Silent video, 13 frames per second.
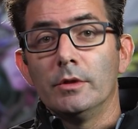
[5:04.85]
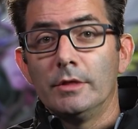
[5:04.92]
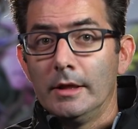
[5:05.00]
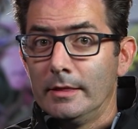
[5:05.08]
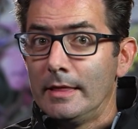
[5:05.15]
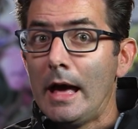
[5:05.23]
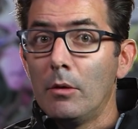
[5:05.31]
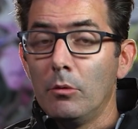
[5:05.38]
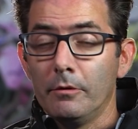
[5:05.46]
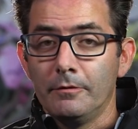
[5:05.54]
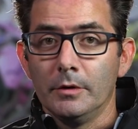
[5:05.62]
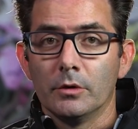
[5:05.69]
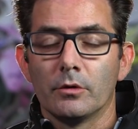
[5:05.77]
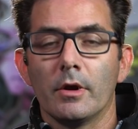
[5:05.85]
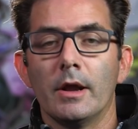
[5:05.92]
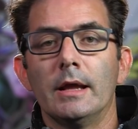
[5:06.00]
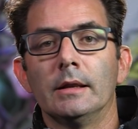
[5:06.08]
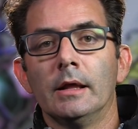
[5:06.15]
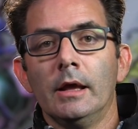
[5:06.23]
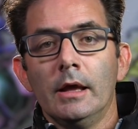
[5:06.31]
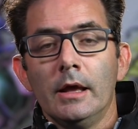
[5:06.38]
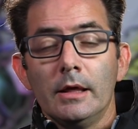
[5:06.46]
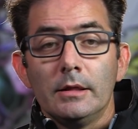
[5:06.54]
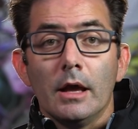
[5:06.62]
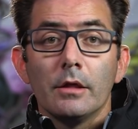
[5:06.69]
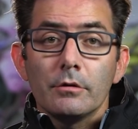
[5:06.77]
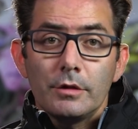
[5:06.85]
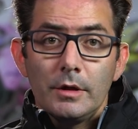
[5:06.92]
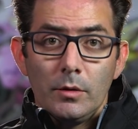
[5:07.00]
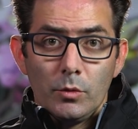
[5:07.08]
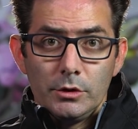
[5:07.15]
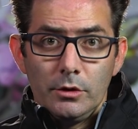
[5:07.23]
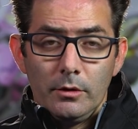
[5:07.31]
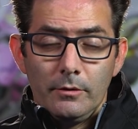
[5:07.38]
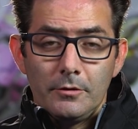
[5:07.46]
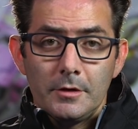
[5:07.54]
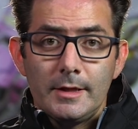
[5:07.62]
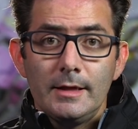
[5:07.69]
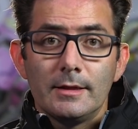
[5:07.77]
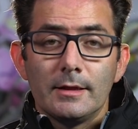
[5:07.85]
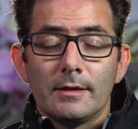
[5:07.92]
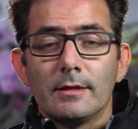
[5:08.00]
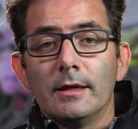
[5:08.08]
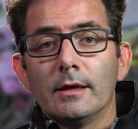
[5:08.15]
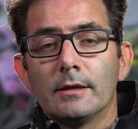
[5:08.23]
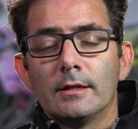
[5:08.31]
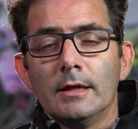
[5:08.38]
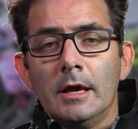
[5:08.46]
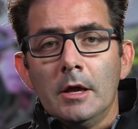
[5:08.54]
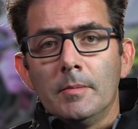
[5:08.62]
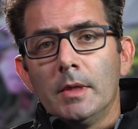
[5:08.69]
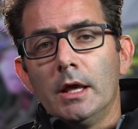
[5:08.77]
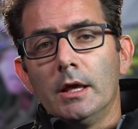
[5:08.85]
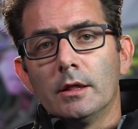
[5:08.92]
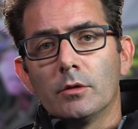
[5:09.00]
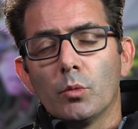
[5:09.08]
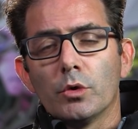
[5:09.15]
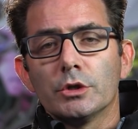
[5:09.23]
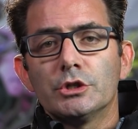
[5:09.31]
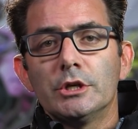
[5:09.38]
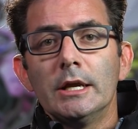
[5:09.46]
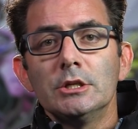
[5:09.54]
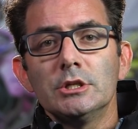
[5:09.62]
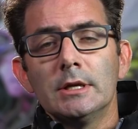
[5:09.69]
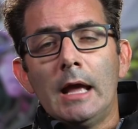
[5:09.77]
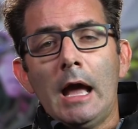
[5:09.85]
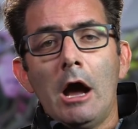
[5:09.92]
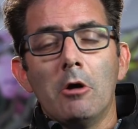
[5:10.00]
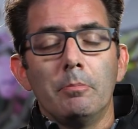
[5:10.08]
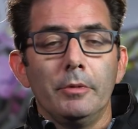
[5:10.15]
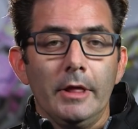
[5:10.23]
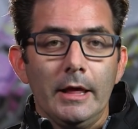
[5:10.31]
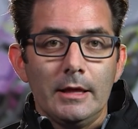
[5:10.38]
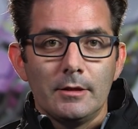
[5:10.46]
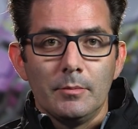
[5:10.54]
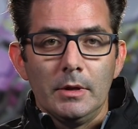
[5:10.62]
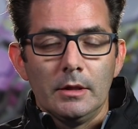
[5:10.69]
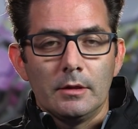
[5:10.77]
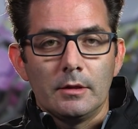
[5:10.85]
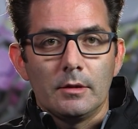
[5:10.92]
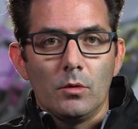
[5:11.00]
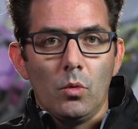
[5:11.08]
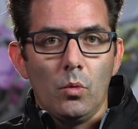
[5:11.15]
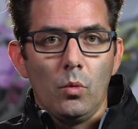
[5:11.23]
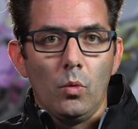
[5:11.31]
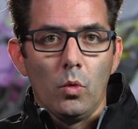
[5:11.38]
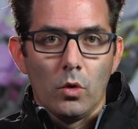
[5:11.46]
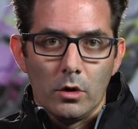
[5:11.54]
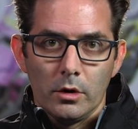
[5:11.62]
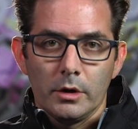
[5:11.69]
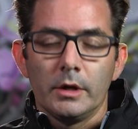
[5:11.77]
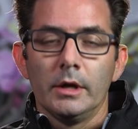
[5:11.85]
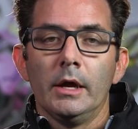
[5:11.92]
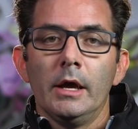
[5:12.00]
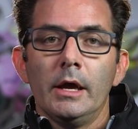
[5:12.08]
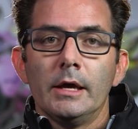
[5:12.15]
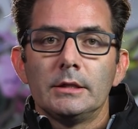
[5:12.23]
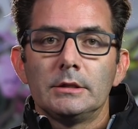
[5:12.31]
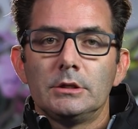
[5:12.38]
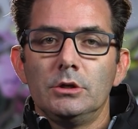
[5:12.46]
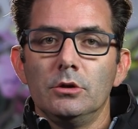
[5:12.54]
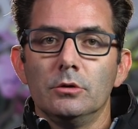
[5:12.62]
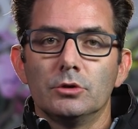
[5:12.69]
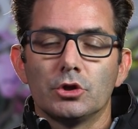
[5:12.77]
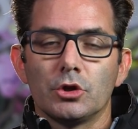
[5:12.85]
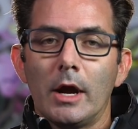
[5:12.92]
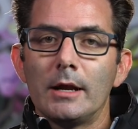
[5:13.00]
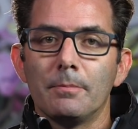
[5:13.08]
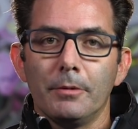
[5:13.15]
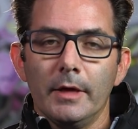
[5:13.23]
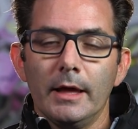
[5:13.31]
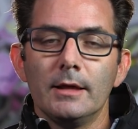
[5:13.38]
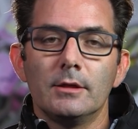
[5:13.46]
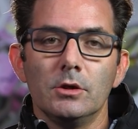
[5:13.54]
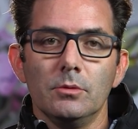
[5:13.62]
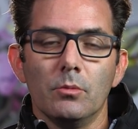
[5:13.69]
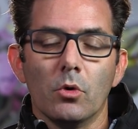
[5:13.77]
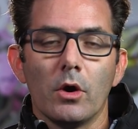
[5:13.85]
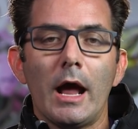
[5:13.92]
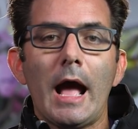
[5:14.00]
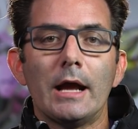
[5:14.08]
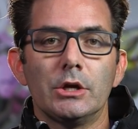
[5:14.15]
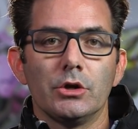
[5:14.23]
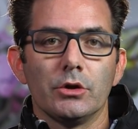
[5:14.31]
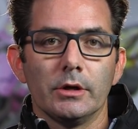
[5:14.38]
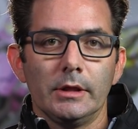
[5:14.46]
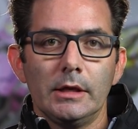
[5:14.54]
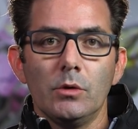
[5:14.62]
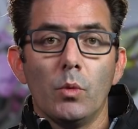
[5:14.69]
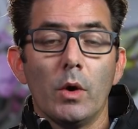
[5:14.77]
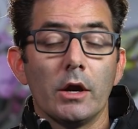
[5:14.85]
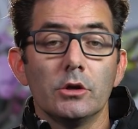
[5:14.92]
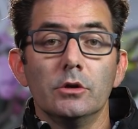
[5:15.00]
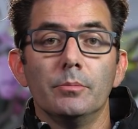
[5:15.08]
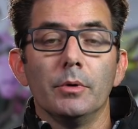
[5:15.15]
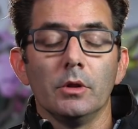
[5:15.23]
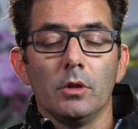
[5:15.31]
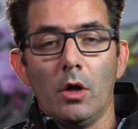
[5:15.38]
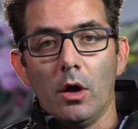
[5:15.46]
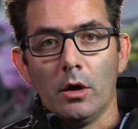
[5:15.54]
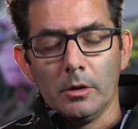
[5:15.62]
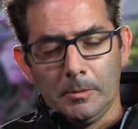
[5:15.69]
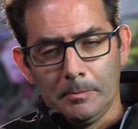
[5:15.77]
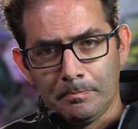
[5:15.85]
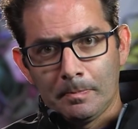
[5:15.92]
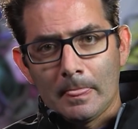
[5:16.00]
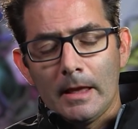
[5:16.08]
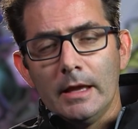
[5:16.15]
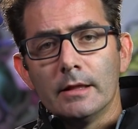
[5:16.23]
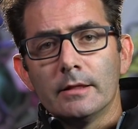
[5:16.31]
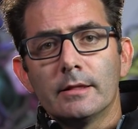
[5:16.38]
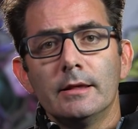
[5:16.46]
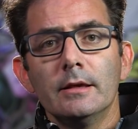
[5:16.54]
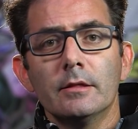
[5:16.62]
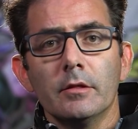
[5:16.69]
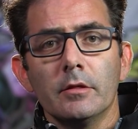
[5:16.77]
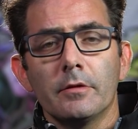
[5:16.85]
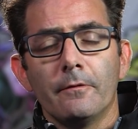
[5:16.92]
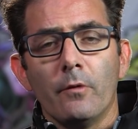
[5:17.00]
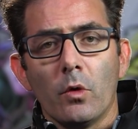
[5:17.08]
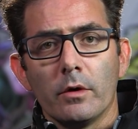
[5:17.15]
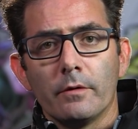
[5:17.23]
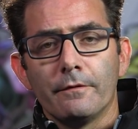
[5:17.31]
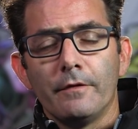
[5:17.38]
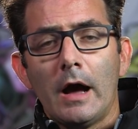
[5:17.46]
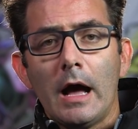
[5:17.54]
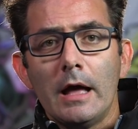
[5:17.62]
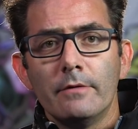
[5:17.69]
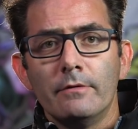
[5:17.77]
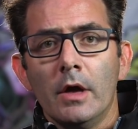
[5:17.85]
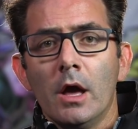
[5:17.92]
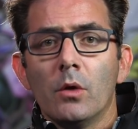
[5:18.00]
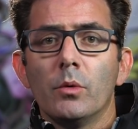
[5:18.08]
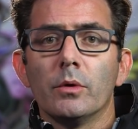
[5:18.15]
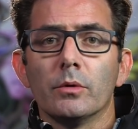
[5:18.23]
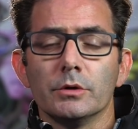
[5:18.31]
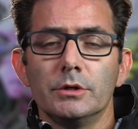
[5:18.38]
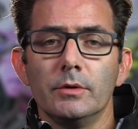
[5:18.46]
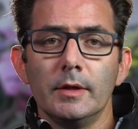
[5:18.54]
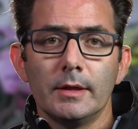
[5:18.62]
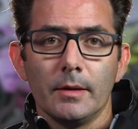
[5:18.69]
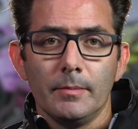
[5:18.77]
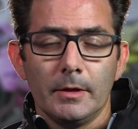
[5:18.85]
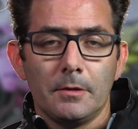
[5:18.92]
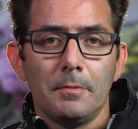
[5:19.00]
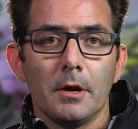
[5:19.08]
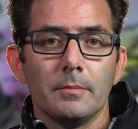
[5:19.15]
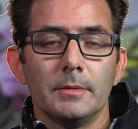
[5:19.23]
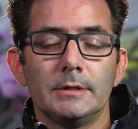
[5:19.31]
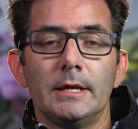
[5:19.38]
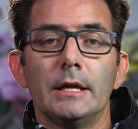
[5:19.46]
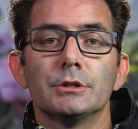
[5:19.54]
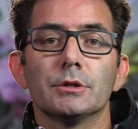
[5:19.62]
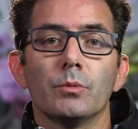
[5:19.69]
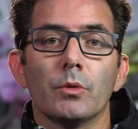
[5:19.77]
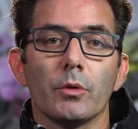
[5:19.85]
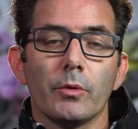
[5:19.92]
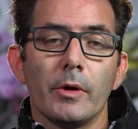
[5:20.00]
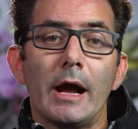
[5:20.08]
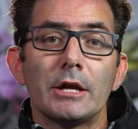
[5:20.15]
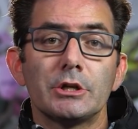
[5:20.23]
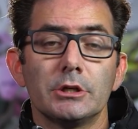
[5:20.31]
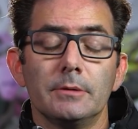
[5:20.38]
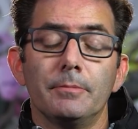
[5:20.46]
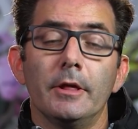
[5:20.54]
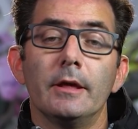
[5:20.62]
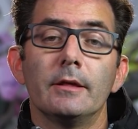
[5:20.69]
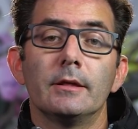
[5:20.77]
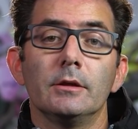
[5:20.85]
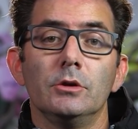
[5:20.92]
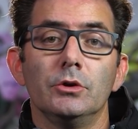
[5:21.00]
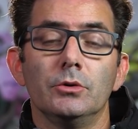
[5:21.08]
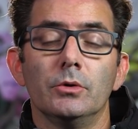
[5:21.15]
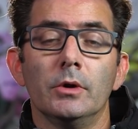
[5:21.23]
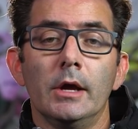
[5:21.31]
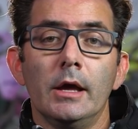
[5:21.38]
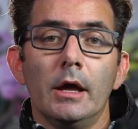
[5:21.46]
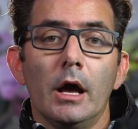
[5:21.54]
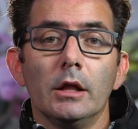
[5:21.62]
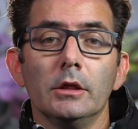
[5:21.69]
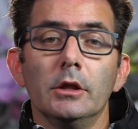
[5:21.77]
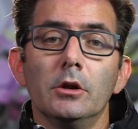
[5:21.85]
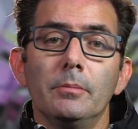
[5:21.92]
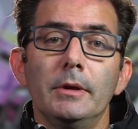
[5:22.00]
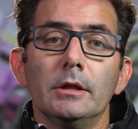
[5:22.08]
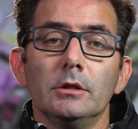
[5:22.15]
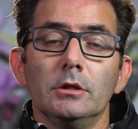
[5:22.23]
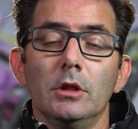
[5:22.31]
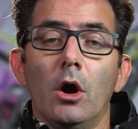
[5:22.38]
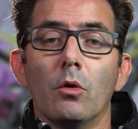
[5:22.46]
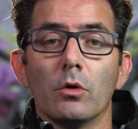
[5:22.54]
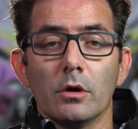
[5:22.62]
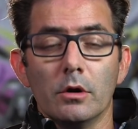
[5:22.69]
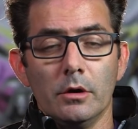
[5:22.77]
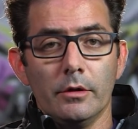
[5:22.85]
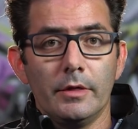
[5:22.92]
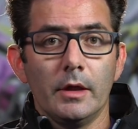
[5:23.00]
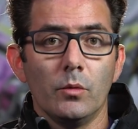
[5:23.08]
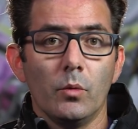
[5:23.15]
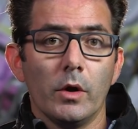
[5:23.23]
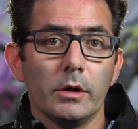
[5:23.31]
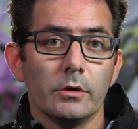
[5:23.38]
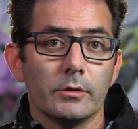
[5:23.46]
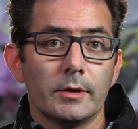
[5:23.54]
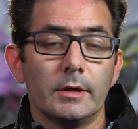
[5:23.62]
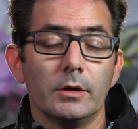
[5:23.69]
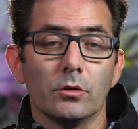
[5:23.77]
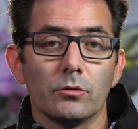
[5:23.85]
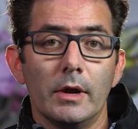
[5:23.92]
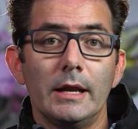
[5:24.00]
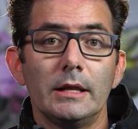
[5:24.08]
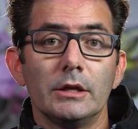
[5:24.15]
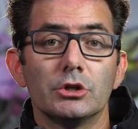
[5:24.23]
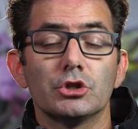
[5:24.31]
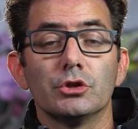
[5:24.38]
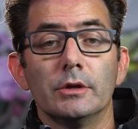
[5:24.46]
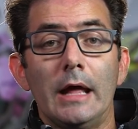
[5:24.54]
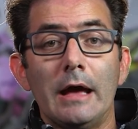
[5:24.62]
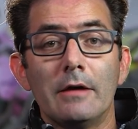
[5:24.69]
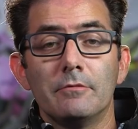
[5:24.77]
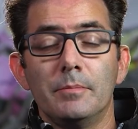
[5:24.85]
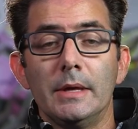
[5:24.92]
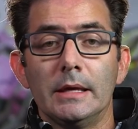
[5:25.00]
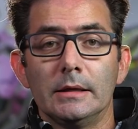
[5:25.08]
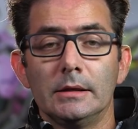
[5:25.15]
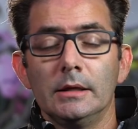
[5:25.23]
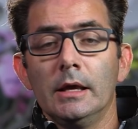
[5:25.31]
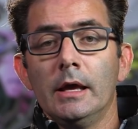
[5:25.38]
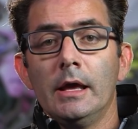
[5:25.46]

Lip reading: We think that will feel great. The other thing we're doing for Season 6 is we're changing how placements work to try to place you more accurately where you belong. In Seasons 4 and 5, we were doing some experimentation where we were actually placing you a little bit lower than where your skill rating should have been.